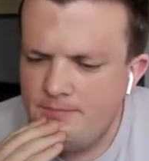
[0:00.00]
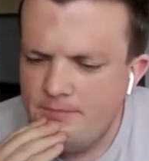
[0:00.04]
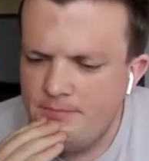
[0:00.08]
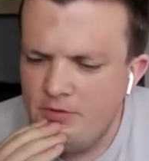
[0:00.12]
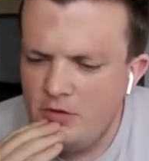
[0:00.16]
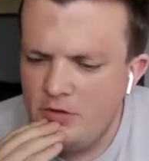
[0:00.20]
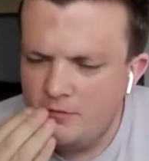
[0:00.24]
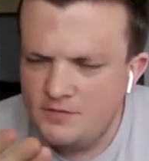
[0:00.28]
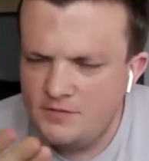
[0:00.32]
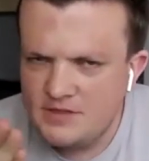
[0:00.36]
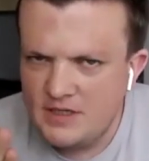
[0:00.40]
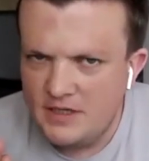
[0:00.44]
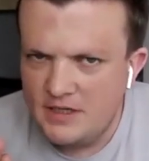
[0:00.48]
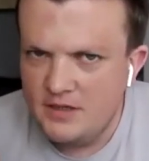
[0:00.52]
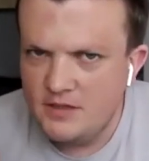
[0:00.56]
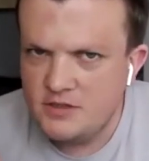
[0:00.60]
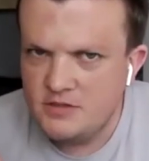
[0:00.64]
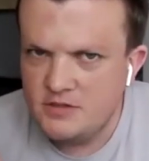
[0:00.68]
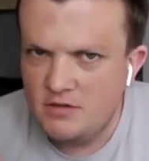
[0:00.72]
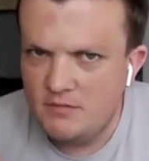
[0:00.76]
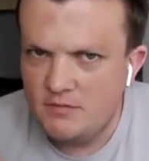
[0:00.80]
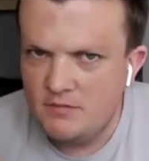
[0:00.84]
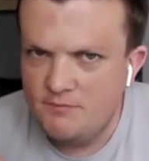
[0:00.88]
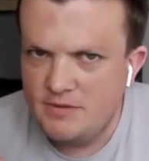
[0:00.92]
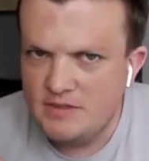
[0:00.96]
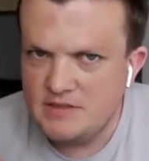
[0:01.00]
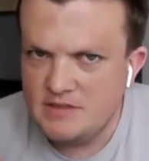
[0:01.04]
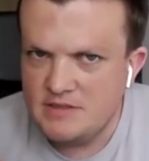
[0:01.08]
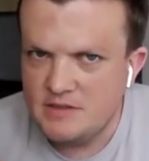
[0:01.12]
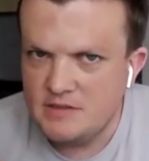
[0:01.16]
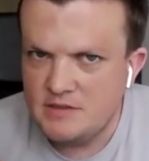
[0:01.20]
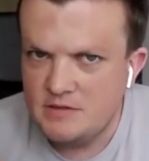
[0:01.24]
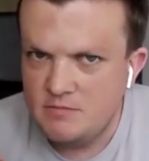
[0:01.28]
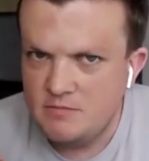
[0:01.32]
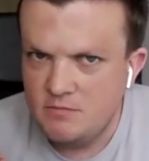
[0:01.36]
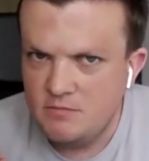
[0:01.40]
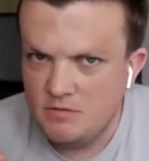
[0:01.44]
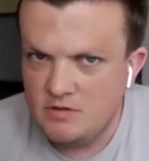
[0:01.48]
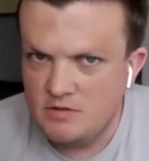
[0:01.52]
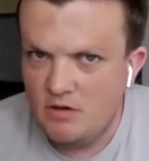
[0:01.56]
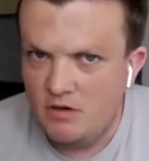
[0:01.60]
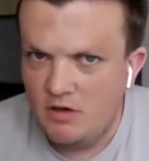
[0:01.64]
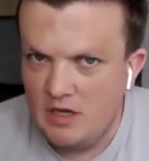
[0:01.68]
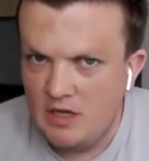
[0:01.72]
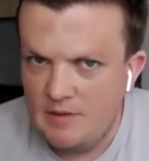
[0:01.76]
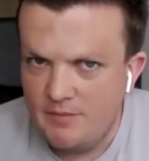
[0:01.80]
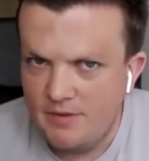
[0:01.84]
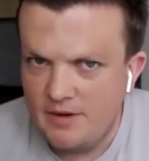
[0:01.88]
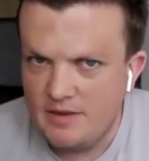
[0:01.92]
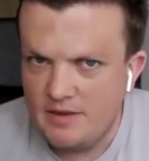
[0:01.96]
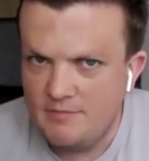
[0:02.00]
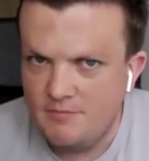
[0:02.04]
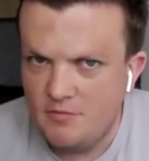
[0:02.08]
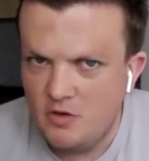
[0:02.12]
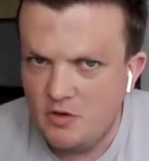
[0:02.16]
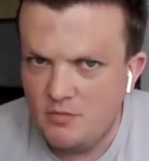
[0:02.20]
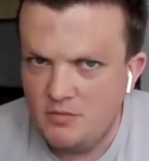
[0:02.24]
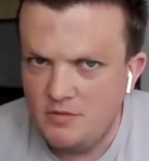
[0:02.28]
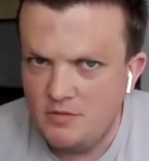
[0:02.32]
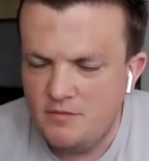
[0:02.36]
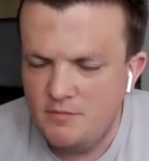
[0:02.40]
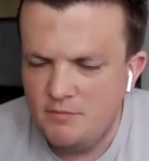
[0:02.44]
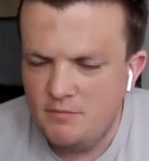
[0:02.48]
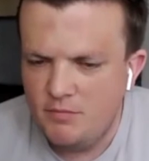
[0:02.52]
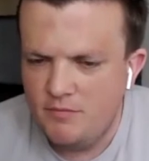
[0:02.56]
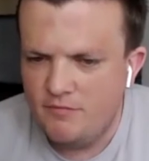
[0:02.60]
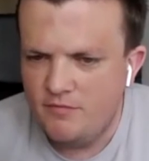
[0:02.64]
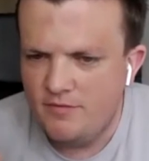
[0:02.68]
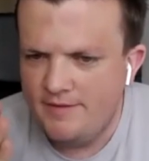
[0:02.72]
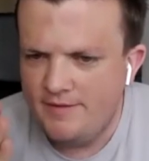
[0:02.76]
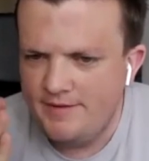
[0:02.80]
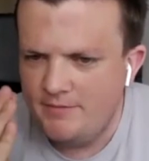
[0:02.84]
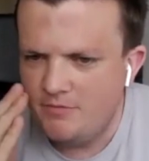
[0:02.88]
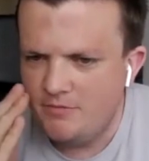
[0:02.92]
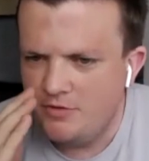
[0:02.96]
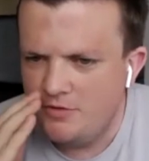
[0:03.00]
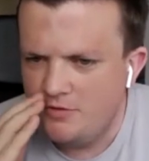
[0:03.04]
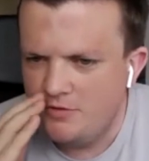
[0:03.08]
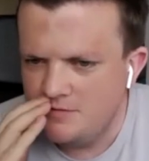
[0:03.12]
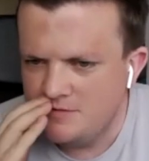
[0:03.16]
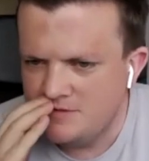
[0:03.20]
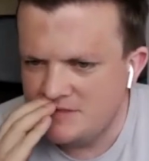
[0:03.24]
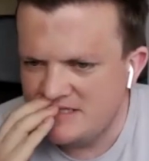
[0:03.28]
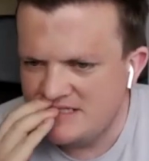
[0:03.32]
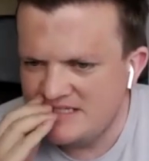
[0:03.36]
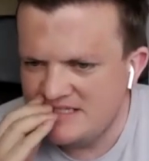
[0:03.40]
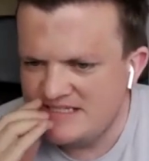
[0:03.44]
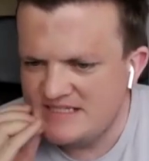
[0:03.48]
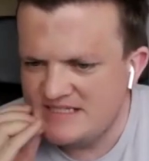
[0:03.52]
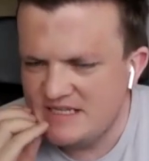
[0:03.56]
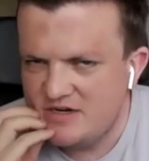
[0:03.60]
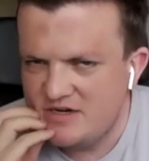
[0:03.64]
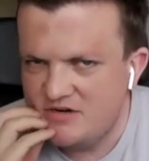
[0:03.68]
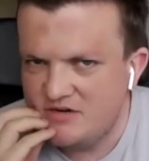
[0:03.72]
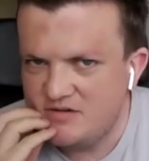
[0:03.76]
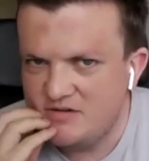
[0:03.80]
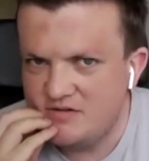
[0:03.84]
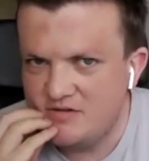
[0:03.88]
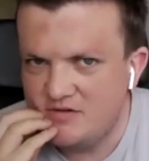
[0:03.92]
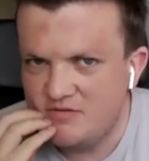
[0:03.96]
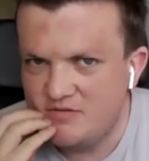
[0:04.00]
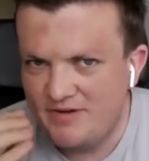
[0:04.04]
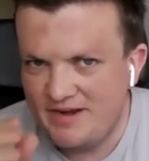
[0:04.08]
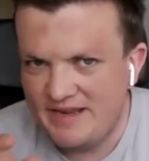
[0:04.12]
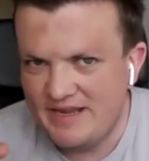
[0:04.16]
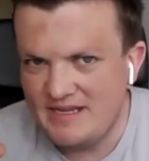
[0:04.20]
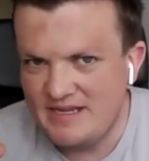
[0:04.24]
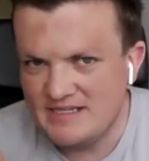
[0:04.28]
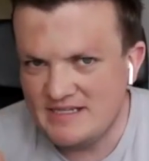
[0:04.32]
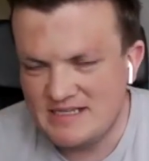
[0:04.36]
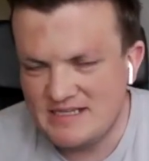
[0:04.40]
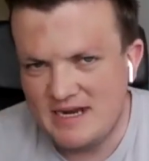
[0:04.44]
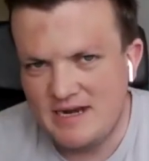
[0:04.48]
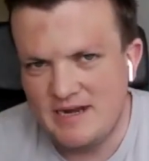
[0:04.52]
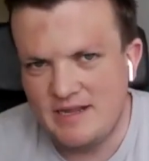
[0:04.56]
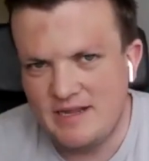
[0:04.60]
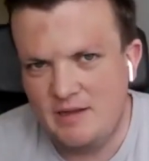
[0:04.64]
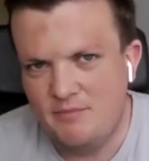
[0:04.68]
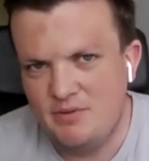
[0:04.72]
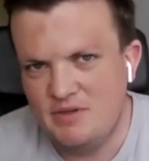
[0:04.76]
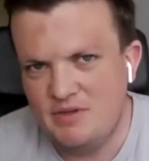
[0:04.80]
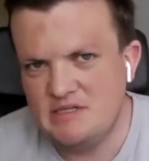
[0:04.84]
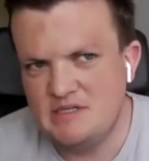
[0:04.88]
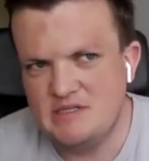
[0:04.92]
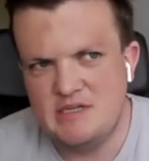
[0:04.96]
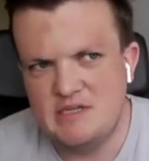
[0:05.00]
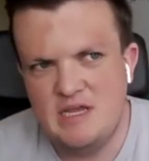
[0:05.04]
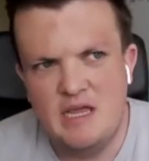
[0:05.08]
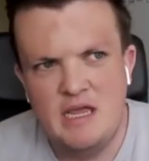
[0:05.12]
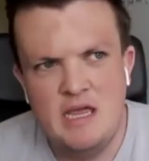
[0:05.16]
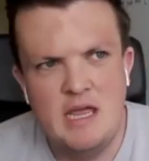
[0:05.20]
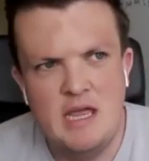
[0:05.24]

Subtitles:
You've started your own business. We're talking about it at the moment, but for anyone who's considering starting a business,